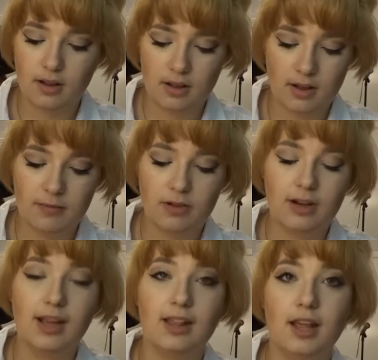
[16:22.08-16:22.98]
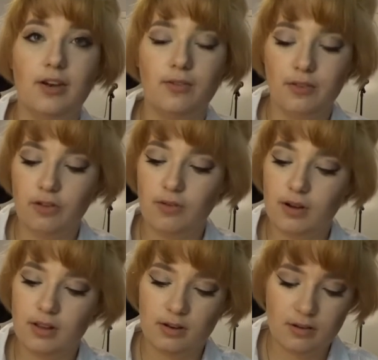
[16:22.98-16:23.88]
I'm just going to get that onto our
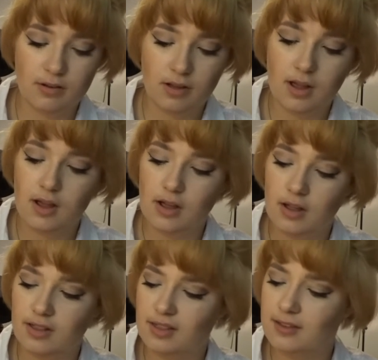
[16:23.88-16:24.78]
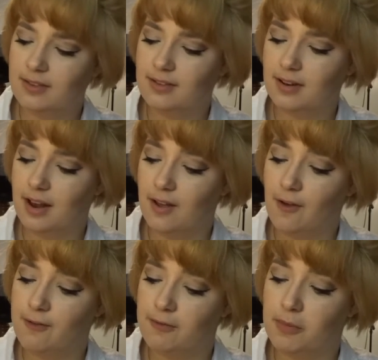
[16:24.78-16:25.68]
little, this is an
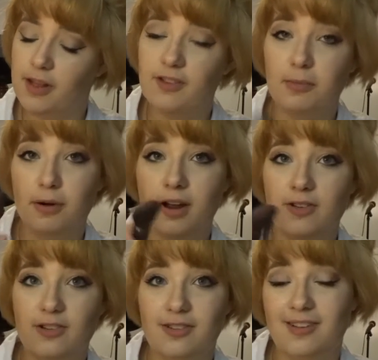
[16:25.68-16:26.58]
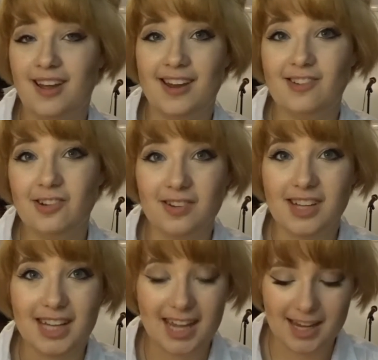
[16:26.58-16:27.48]
e.l.f. blush brush. I actually
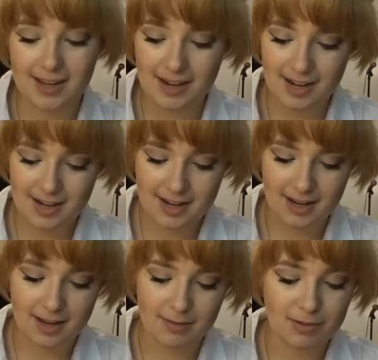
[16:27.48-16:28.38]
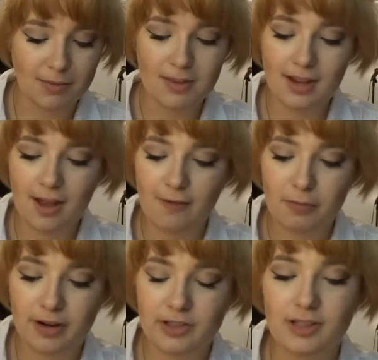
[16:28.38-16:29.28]
really like it. Some of the e.l.f.
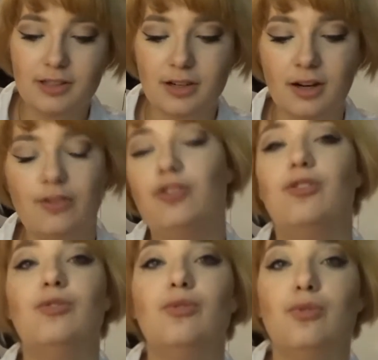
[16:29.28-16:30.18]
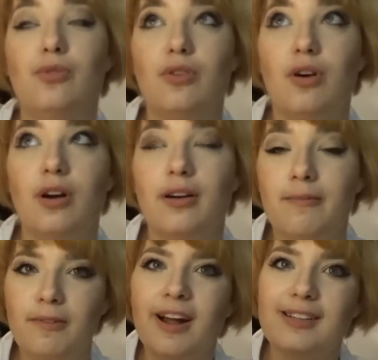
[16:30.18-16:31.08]
brushes are
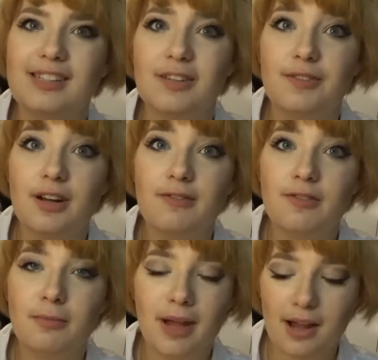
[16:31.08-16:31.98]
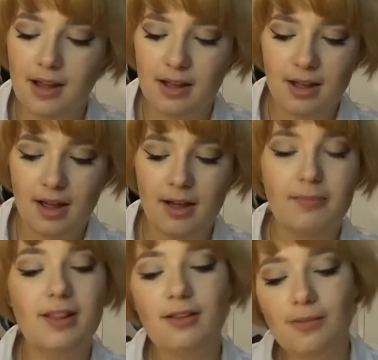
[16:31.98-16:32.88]
not stiff enough for me,
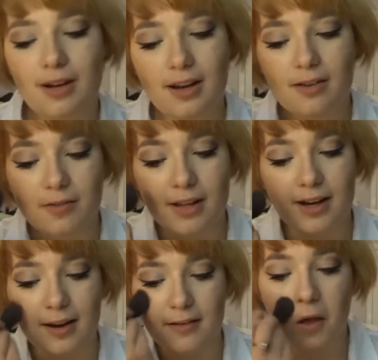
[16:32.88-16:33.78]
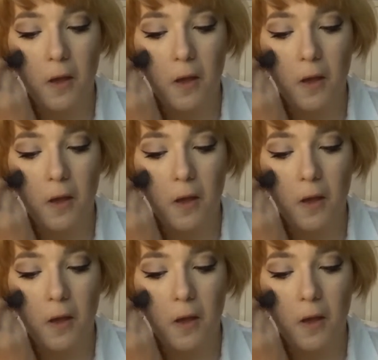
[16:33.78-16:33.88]
but this one is really nice.